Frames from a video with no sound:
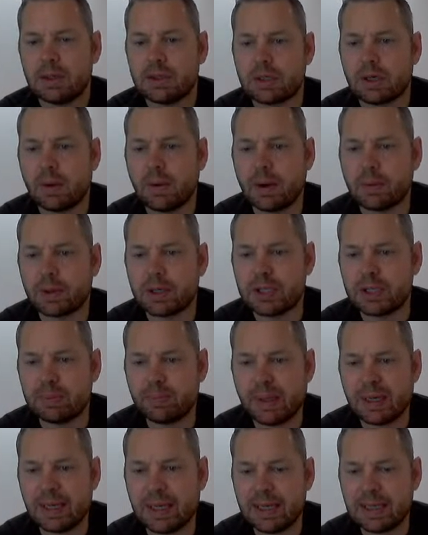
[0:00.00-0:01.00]
So I'm going to
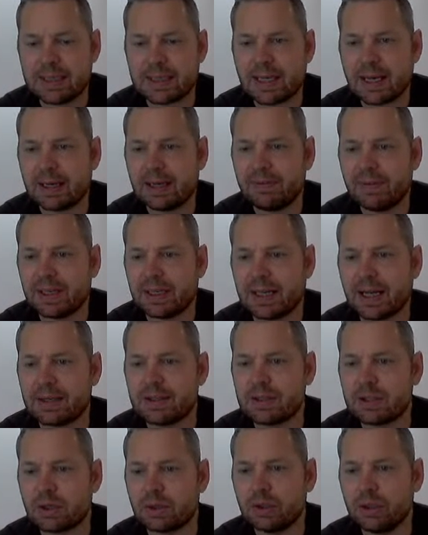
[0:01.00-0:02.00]
spin it, and if it
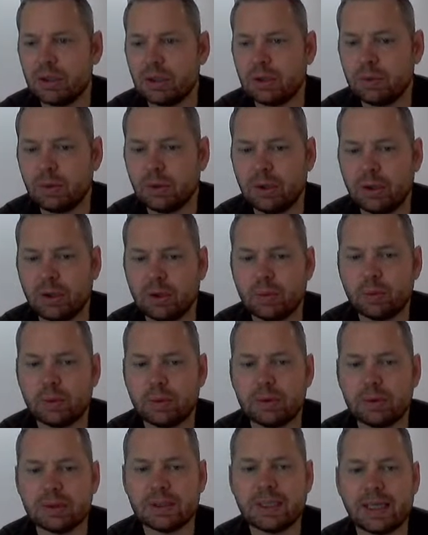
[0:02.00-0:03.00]
lands on you, you
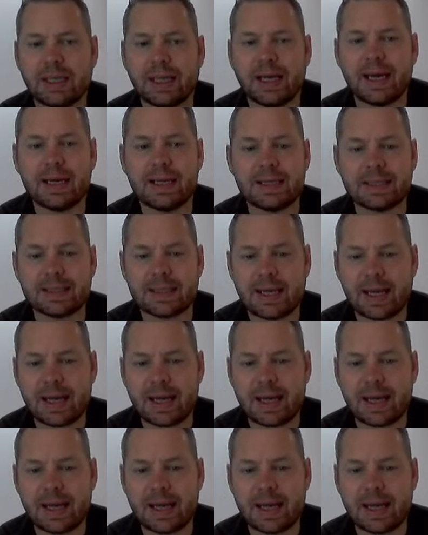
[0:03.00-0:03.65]
will collect